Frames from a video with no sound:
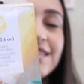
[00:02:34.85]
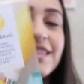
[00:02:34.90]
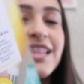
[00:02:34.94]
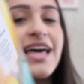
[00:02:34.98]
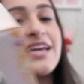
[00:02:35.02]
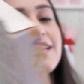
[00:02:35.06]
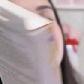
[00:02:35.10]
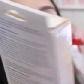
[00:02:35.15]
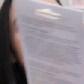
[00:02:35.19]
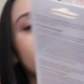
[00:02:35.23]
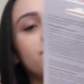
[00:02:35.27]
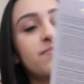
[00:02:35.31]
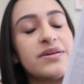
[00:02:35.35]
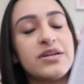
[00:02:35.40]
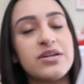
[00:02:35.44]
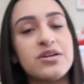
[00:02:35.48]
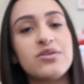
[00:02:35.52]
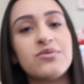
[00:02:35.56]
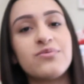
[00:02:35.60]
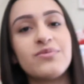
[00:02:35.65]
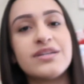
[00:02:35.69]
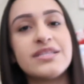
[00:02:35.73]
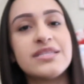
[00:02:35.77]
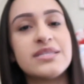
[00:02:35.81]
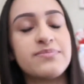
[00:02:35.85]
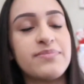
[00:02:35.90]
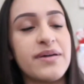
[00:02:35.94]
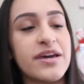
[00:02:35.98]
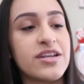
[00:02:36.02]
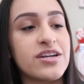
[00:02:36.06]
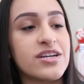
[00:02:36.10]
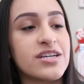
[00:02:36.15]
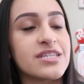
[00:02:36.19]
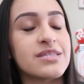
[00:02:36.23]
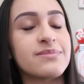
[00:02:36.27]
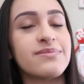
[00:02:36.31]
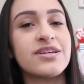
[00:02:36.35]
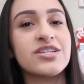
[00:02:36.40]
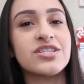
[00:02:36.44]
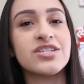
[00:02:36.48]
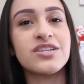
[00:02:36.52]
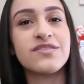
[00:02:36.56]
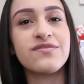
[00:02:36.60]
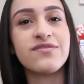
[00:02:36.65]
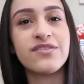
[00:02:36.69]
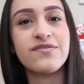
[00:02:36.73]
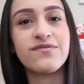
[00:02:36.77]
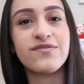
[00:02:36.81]
like the bigger ones better,
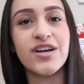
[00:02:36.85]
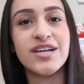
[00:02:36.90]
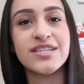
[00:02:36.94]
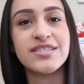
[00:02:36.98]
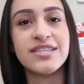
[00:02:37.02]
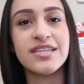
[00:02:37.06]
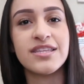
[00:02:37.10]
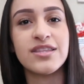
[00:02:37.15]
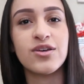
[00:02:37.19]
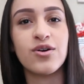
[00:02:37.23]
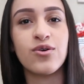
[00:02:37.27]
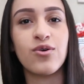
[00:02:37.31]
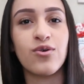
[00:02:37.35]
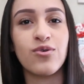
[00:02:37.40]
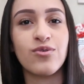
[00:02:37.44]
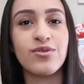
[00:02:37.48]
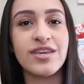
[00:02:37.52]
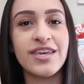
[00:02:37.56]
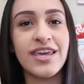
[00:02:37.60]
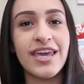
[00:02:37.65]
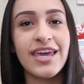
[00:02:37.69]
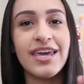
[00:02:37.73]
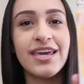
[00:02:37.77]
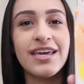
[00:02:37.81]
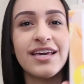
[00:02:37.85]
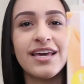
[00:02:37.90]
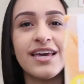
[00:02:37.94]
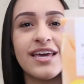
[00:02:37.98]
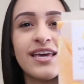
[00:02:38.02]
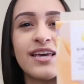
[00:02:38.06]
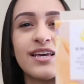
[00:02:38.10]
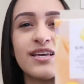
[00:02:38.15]
especially for frosting the whole cake.